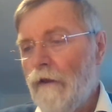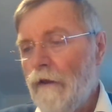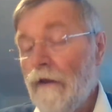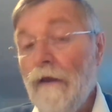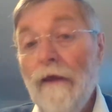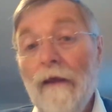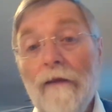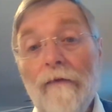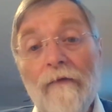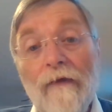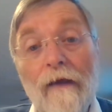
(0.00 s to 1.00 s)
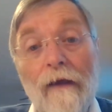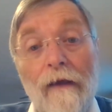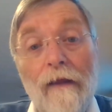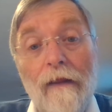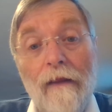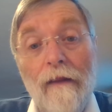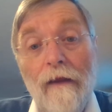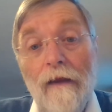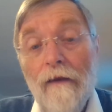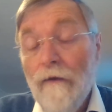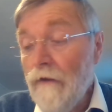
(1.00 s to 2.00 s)
And
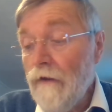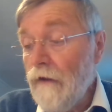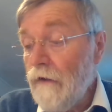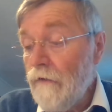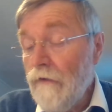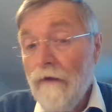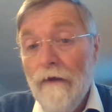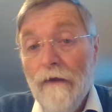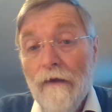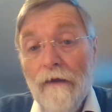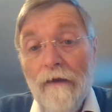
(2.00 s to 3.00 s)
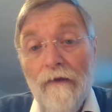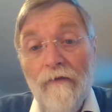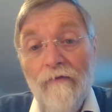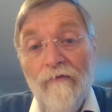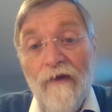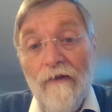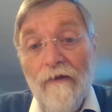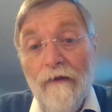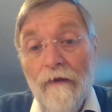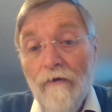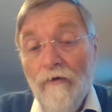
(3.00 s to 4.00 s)
then
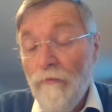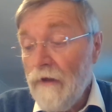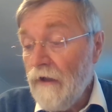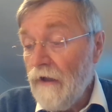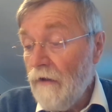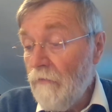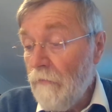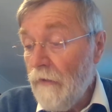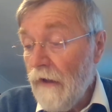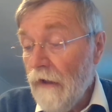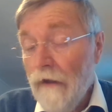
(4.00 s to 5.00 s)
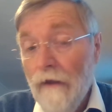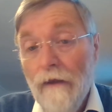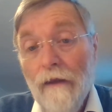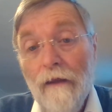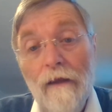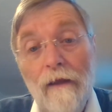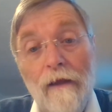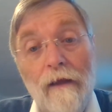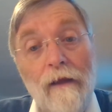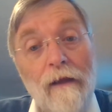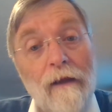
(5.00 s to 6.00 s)
Saturday I'll be coming back
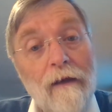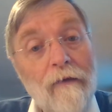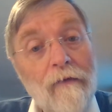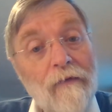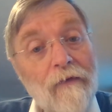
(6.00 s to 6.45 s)
and